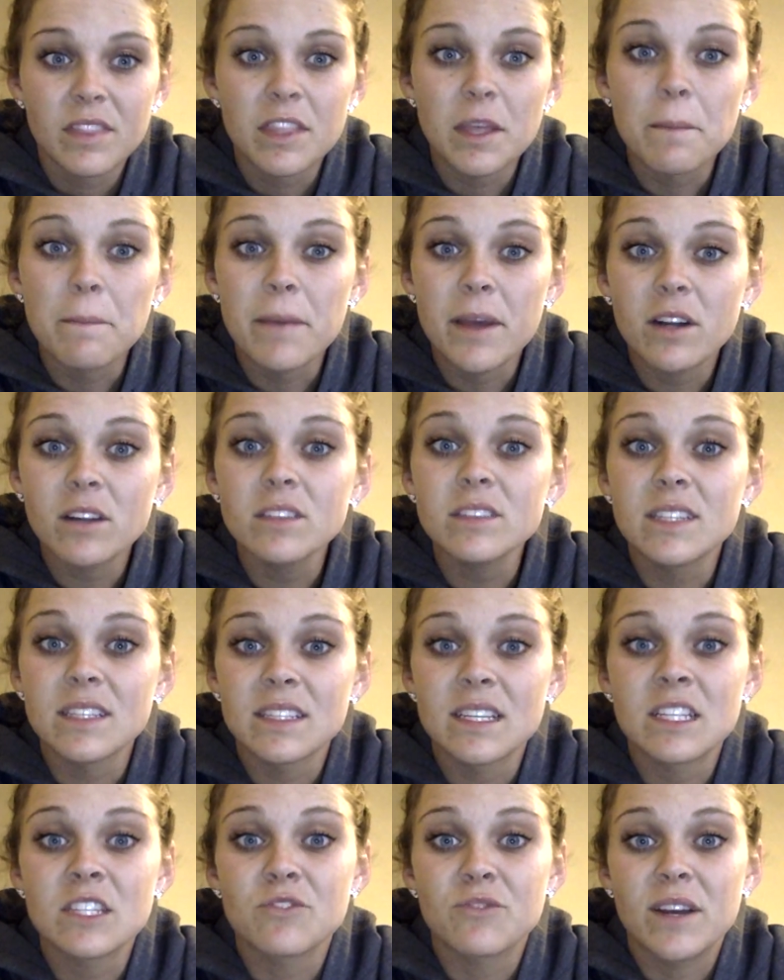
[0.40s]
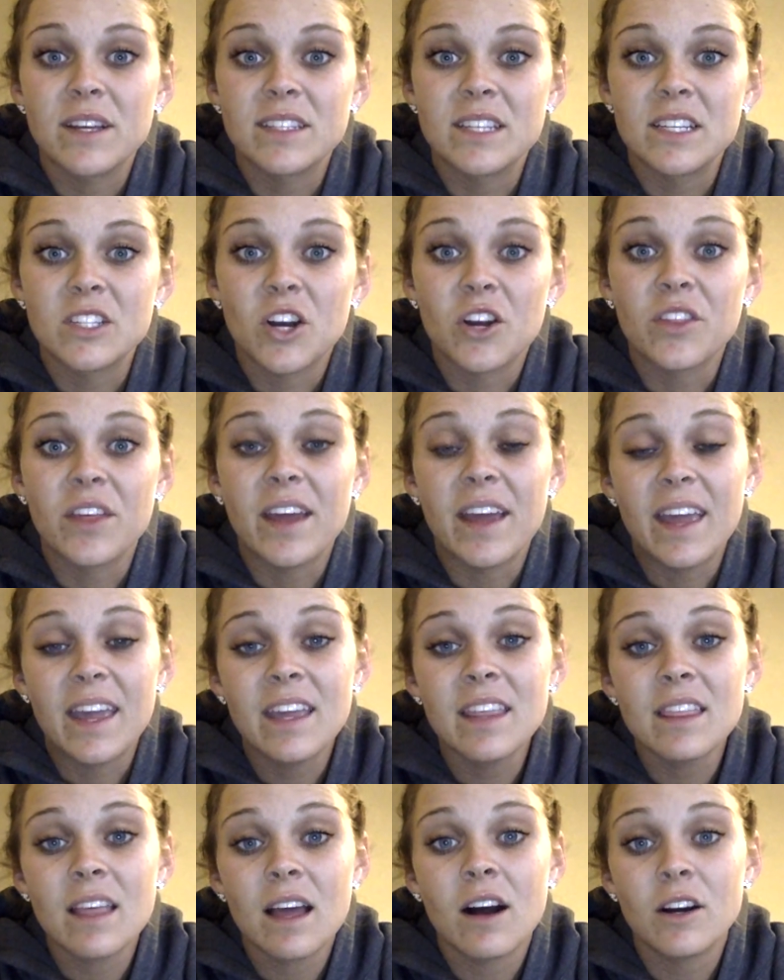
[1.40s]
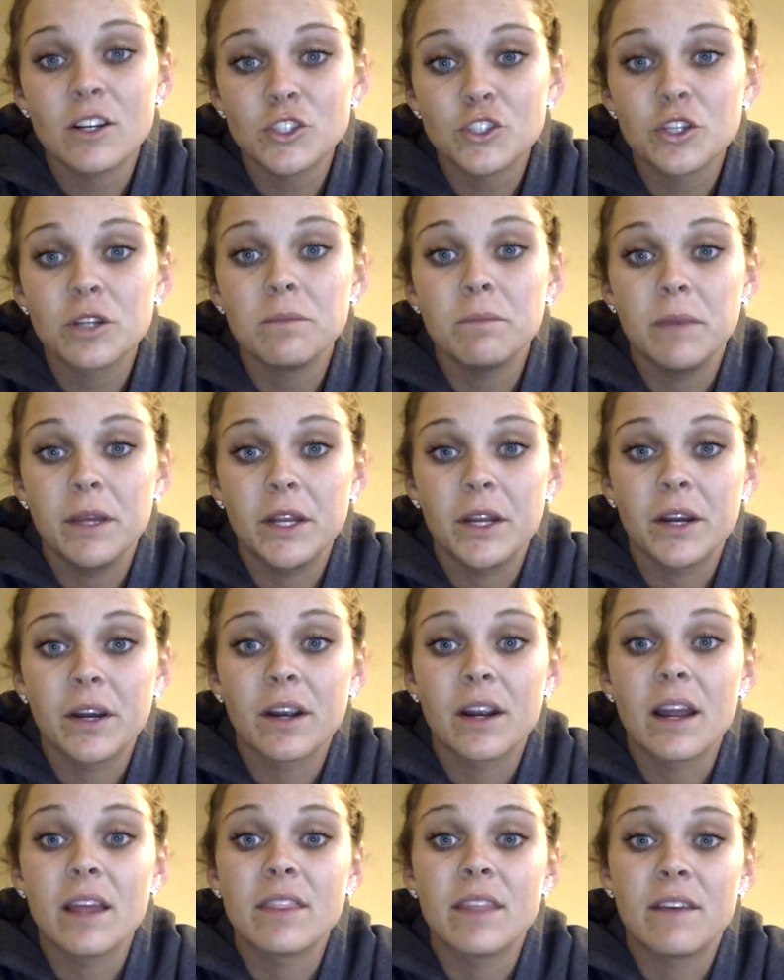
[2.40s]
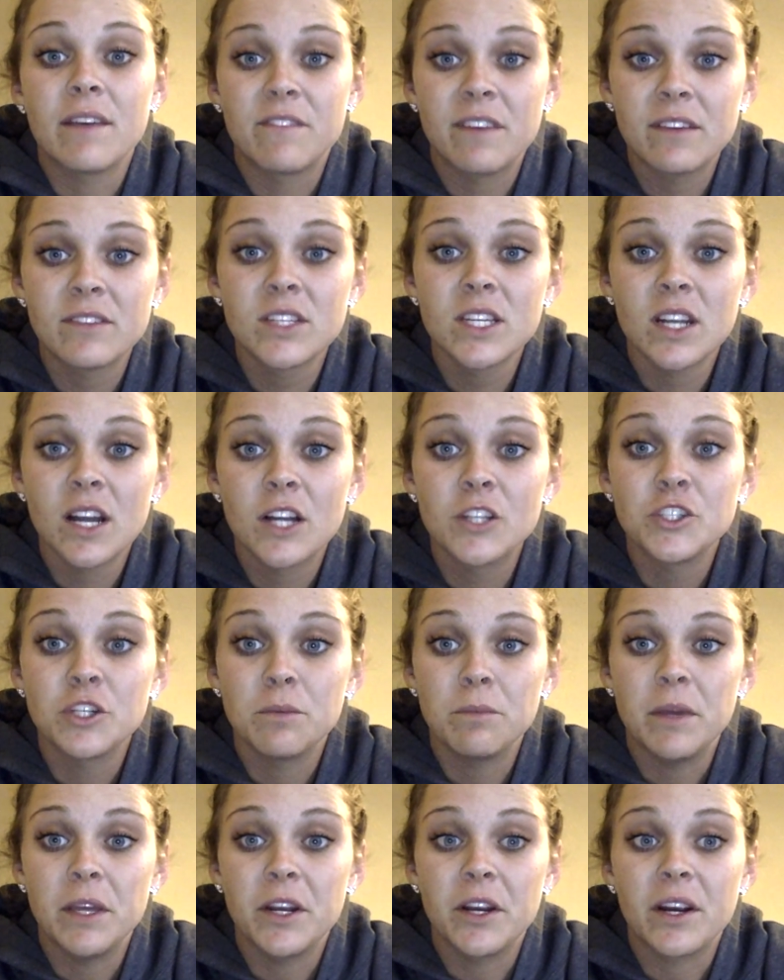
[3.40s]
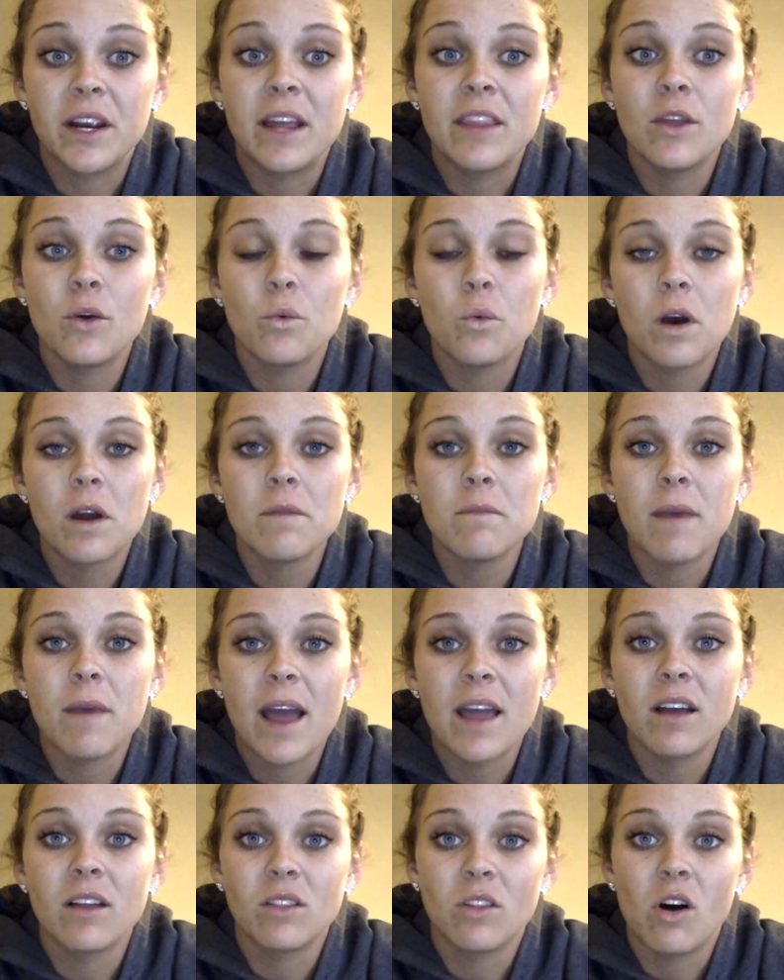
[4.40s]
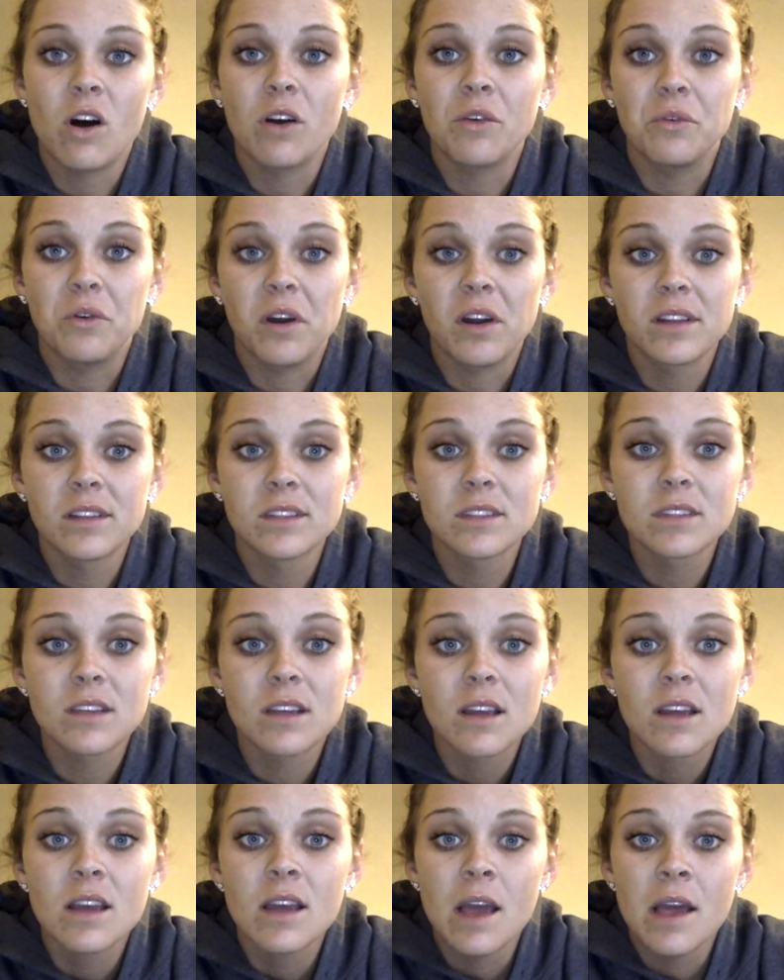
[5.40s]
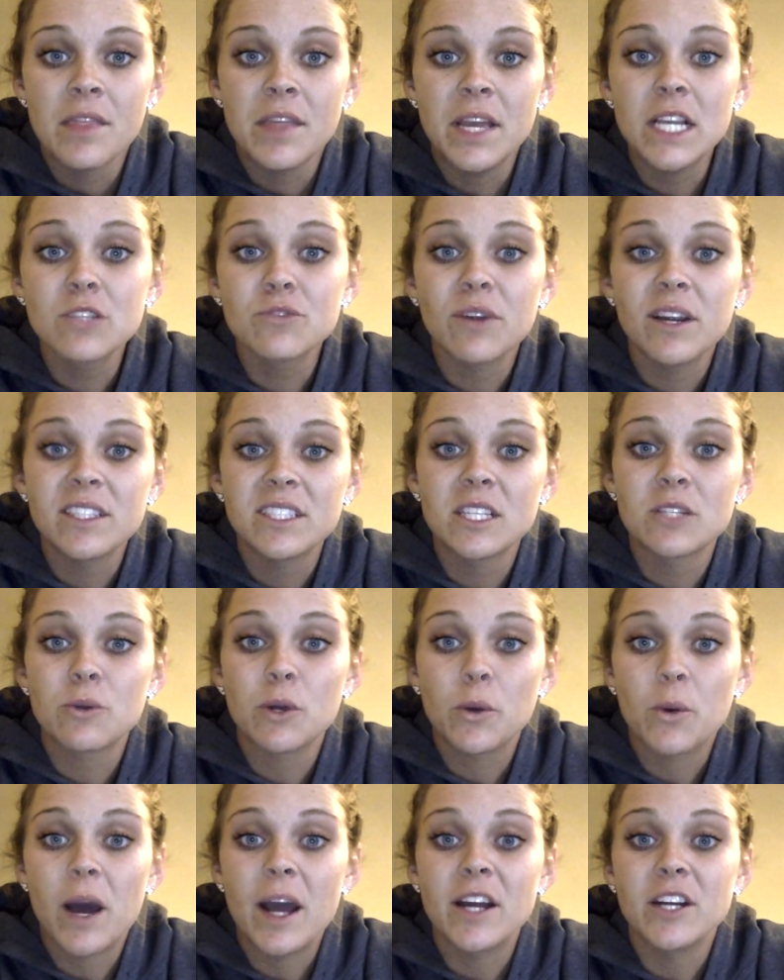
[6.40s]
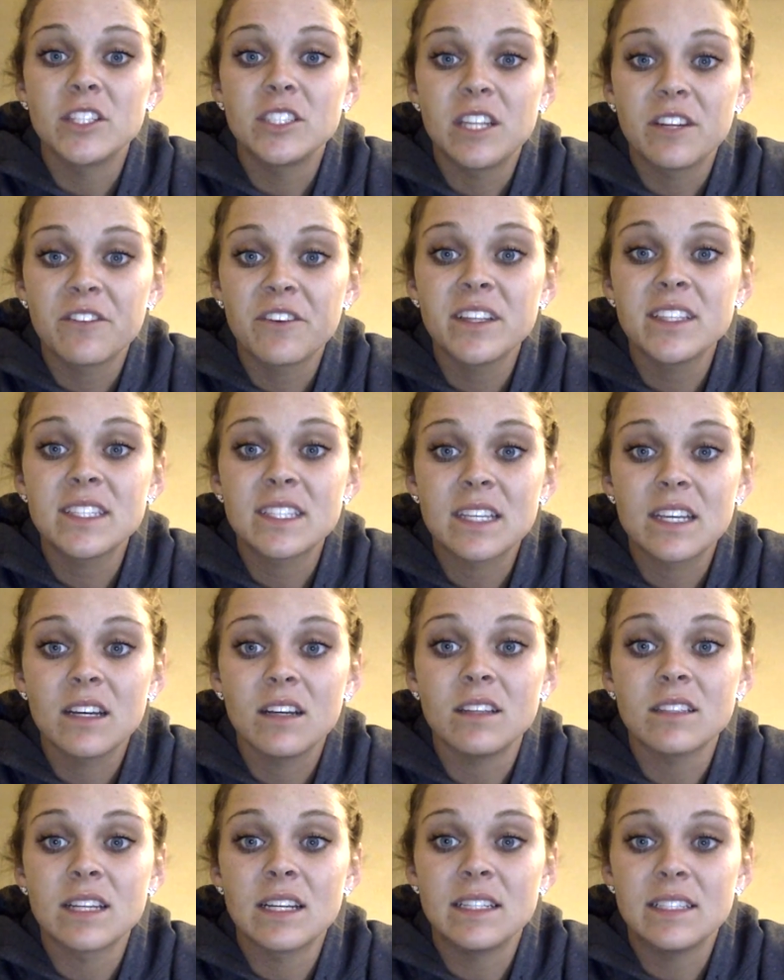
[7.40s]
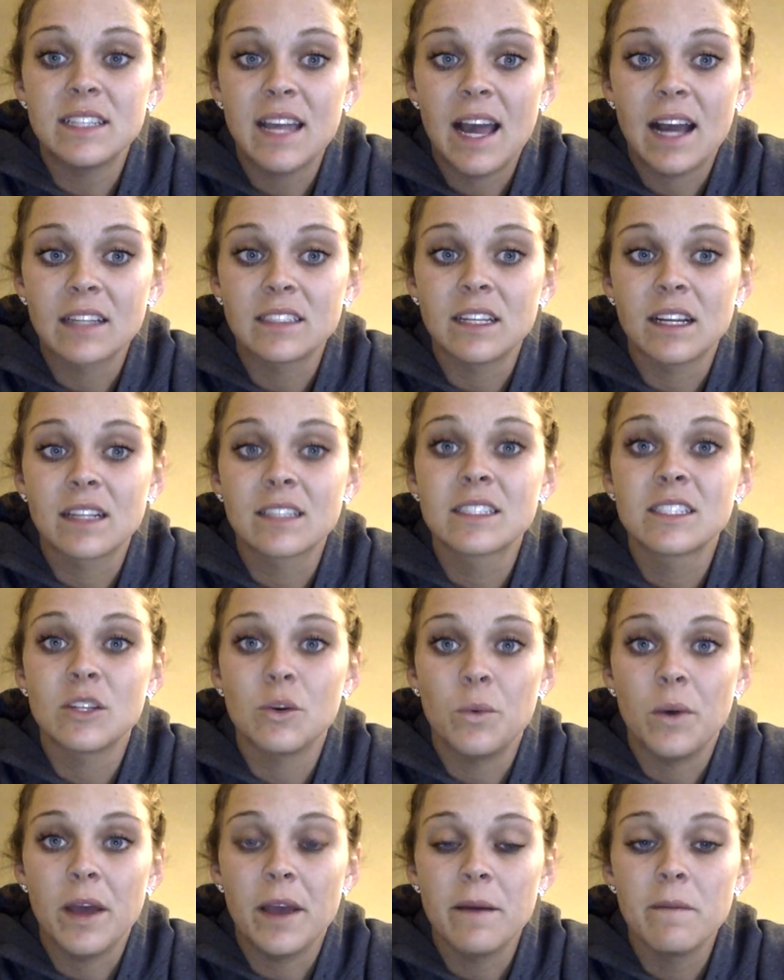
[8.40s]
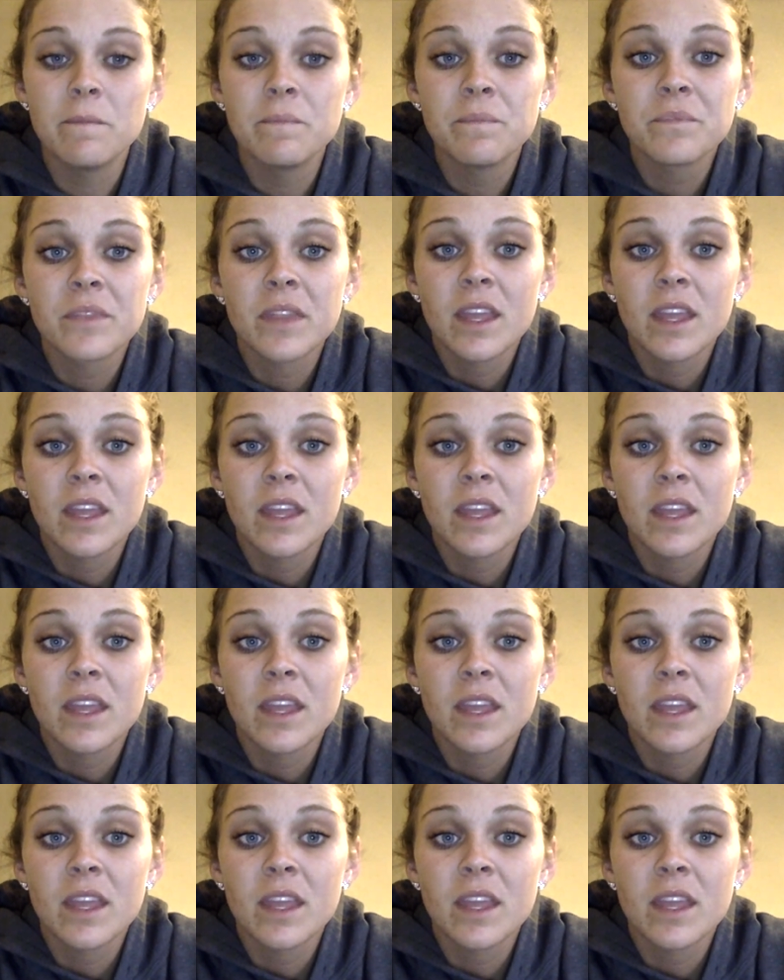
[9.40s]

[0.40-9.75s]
The middle distance races are the 800 meter, the 1500 meter, and the 1 mile long runs. These races require different skills and tactics to win.